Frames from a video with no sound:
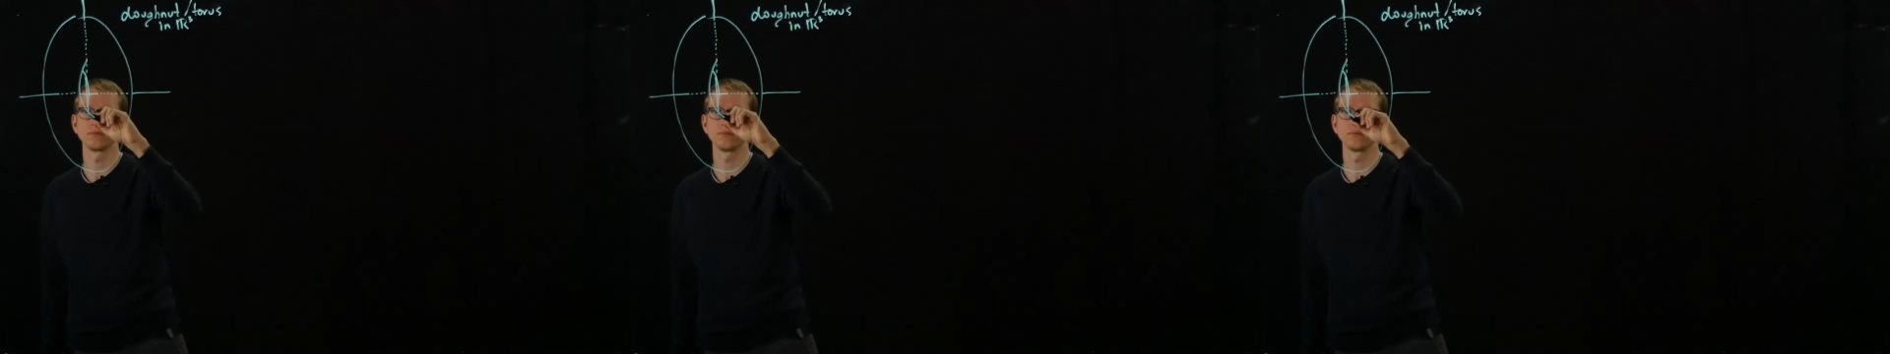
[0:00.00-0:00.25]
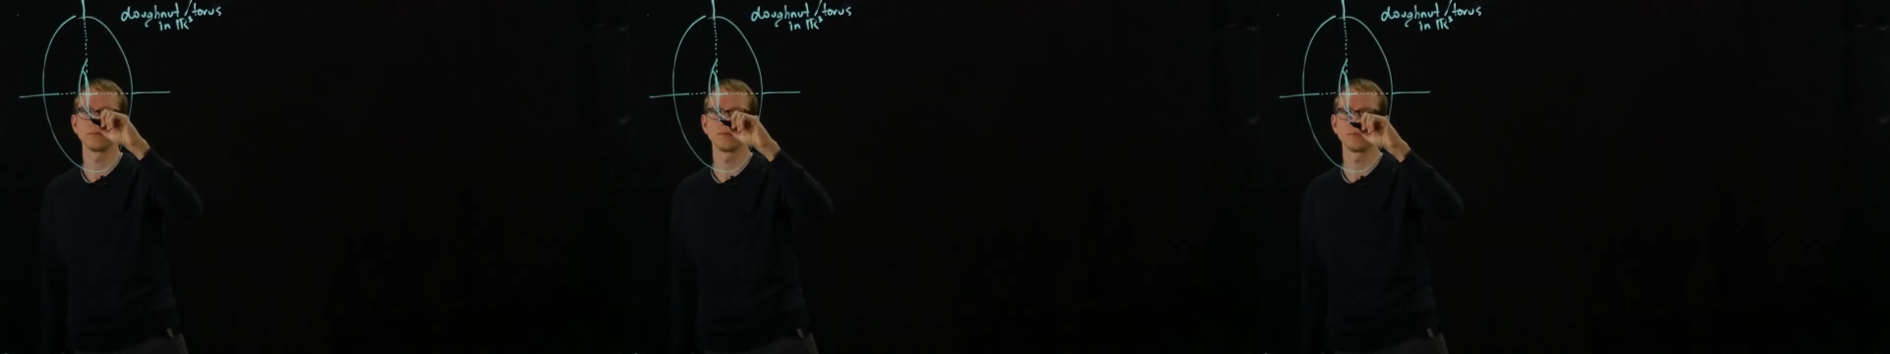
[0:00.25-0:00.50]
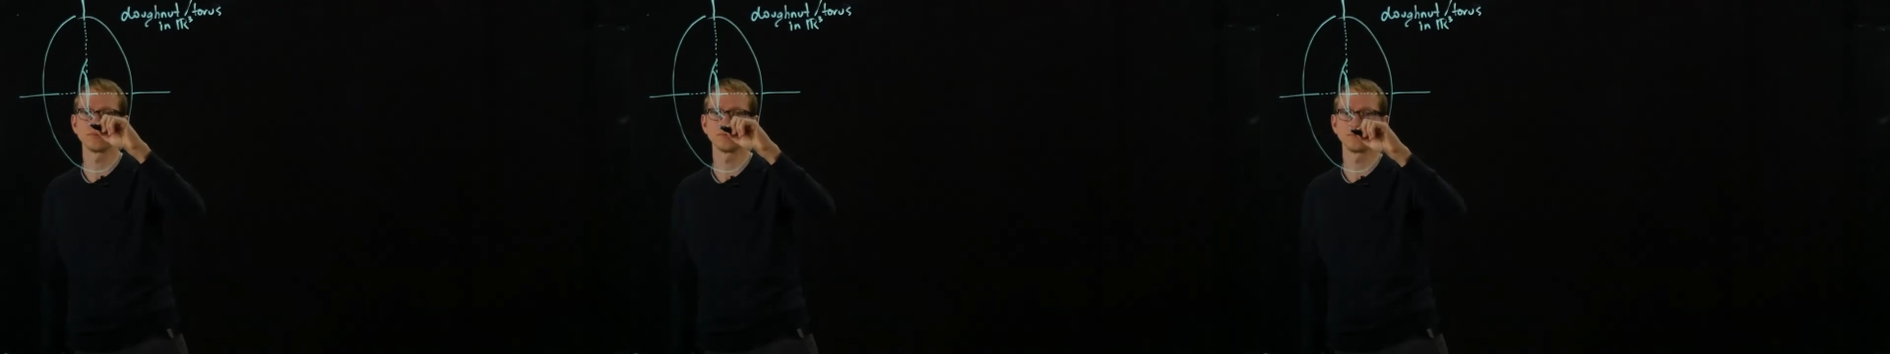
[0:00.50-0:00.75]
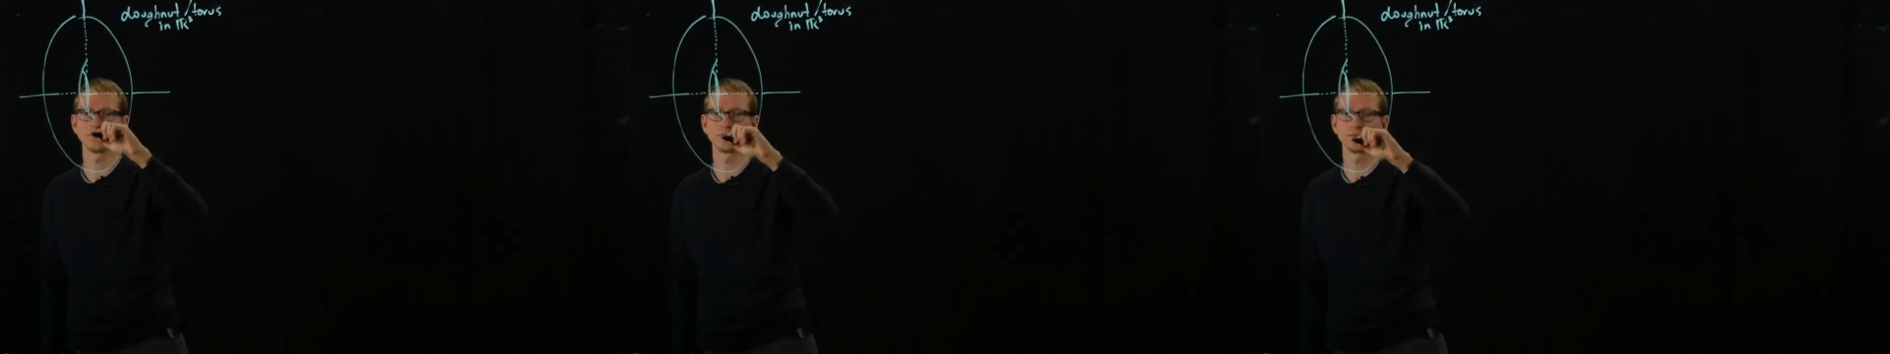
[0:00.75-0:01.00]

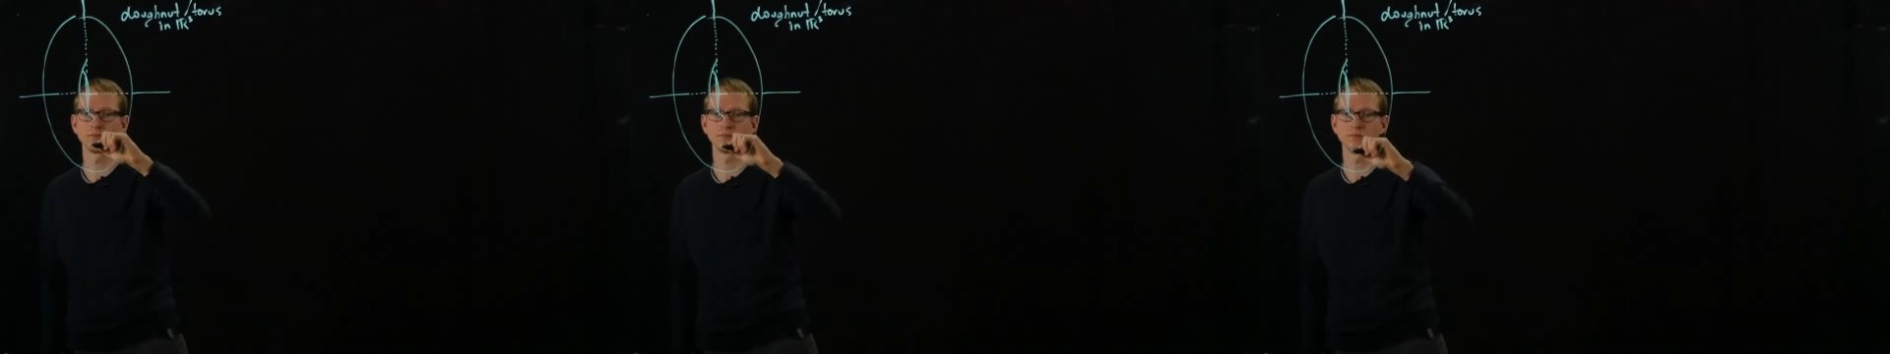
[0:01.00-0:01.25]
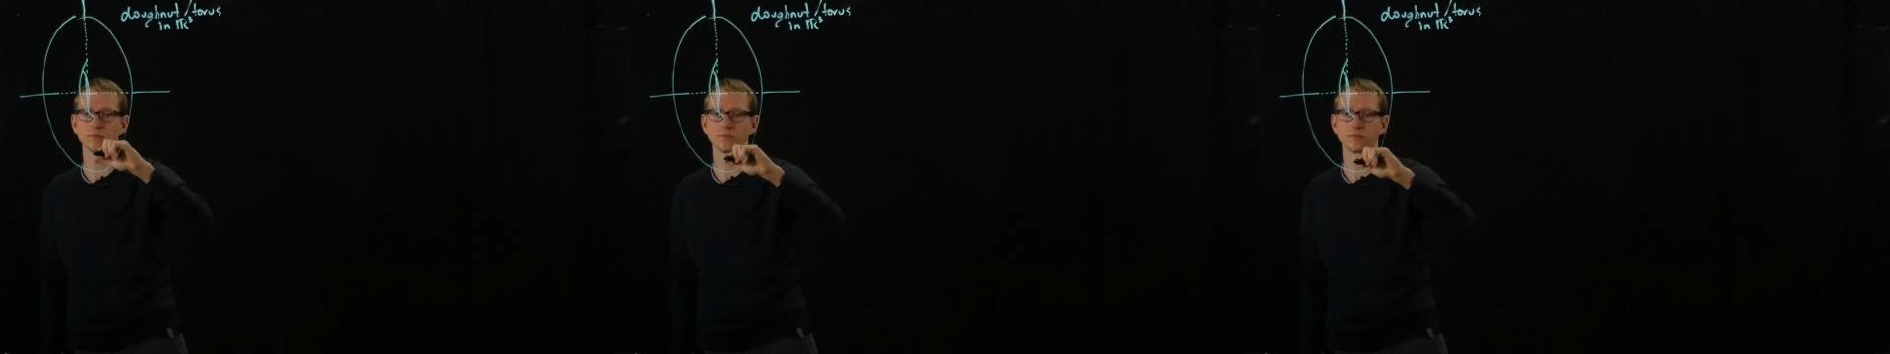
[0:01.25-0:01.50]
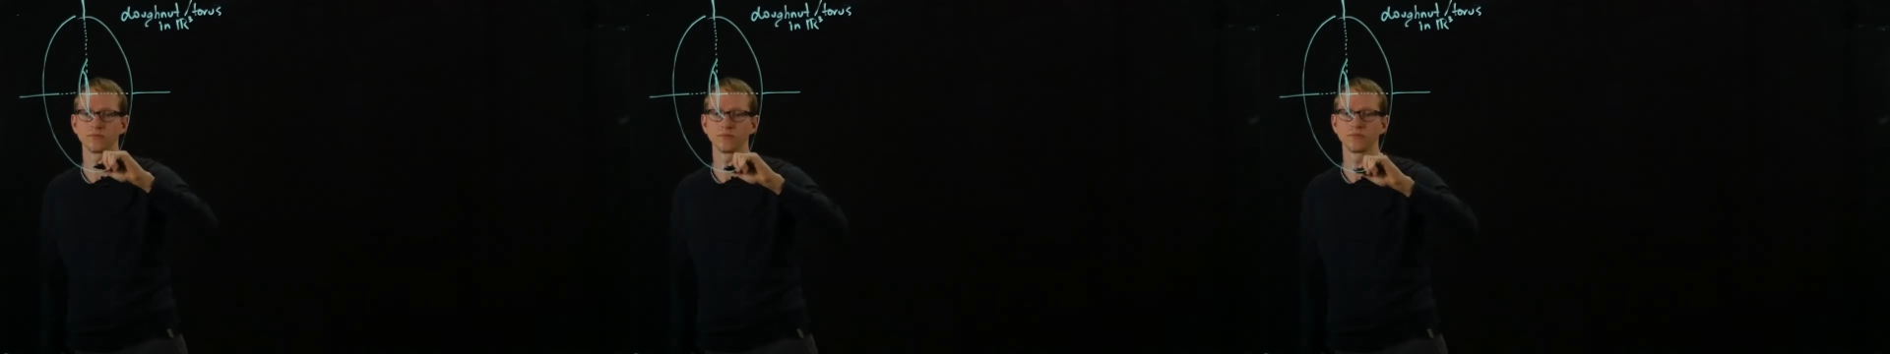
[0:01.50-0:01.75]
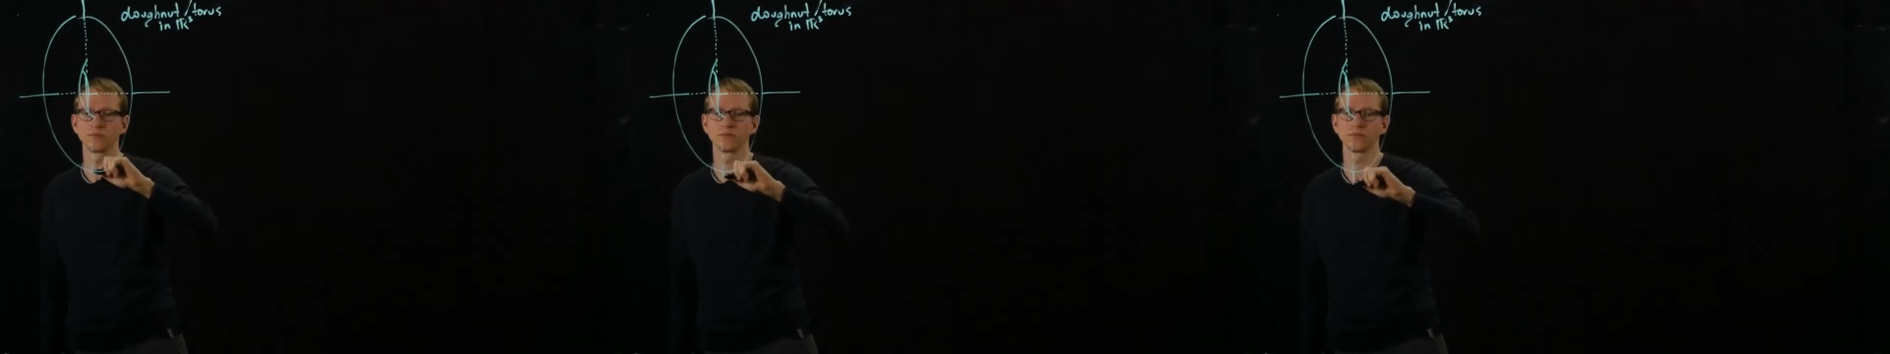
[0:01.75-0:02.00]

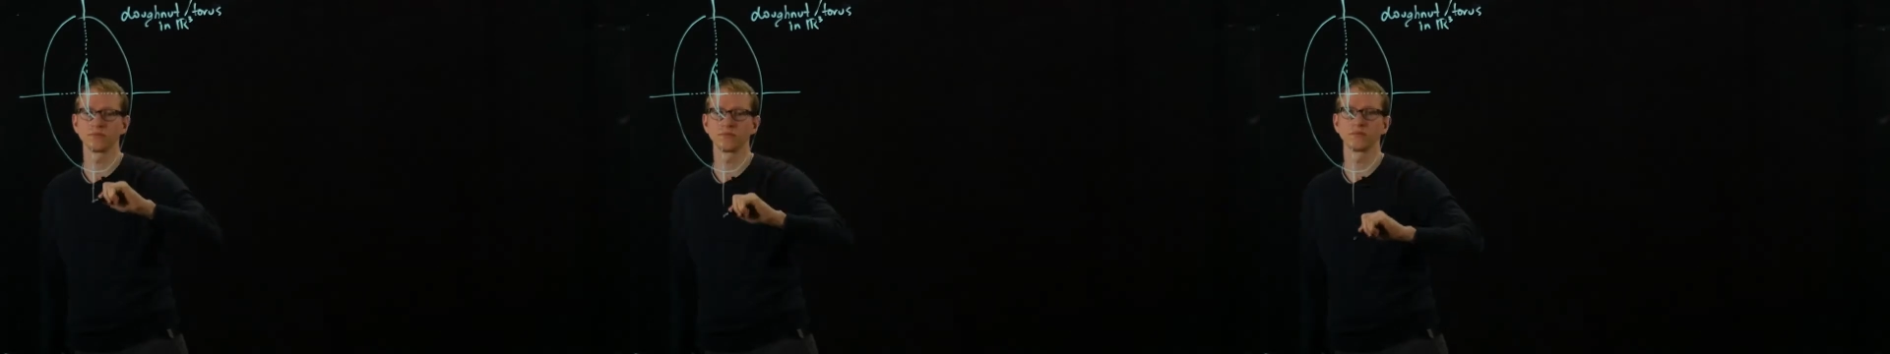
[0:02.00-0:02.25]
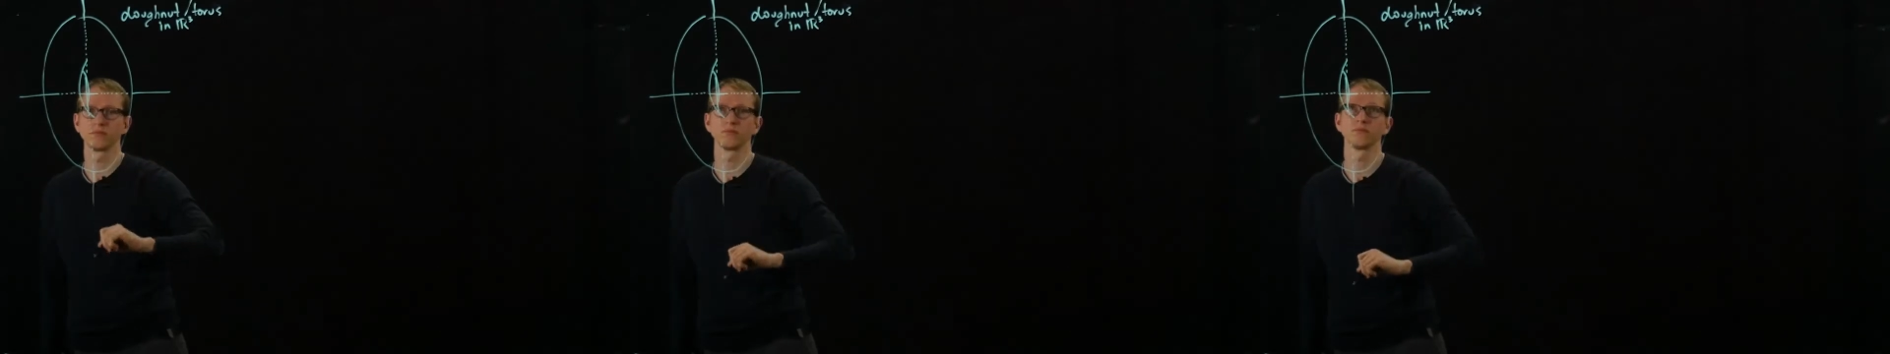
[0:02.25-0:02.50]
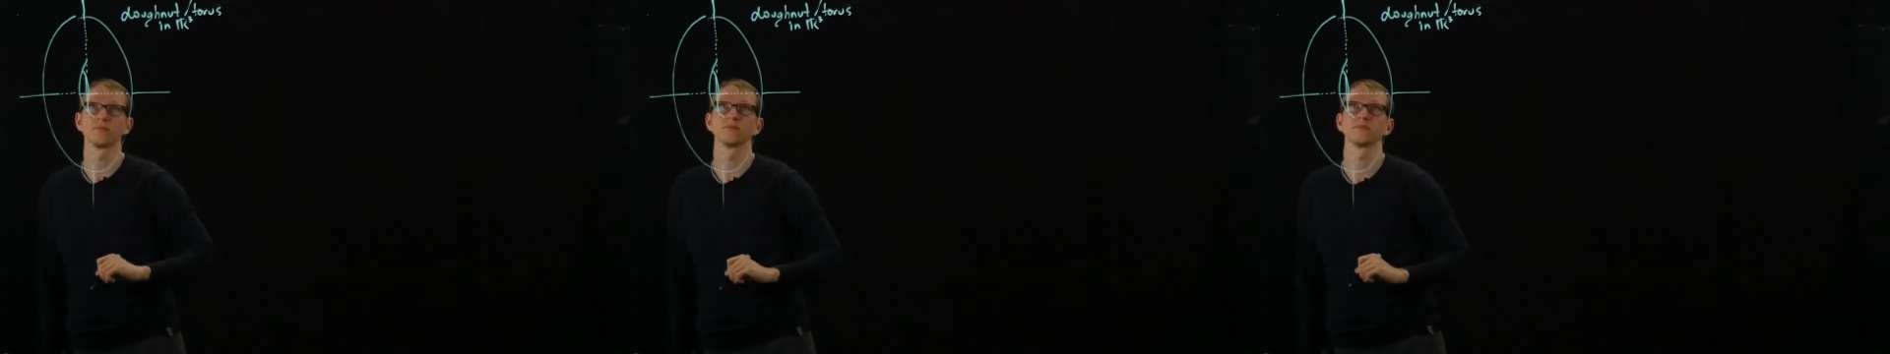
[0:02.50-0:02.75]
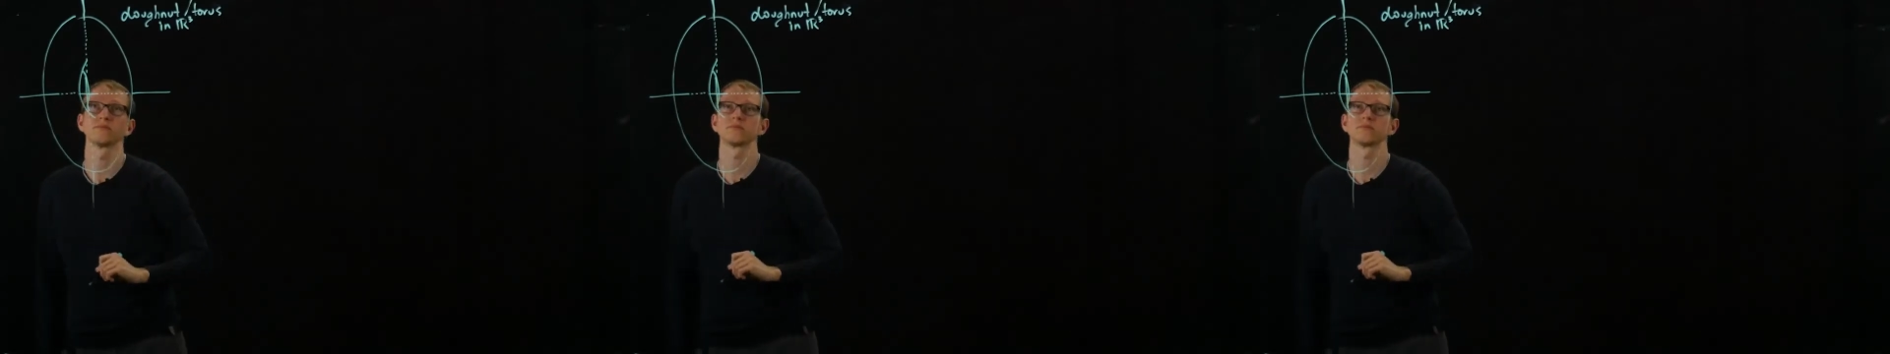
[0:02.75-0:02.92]
[no speech]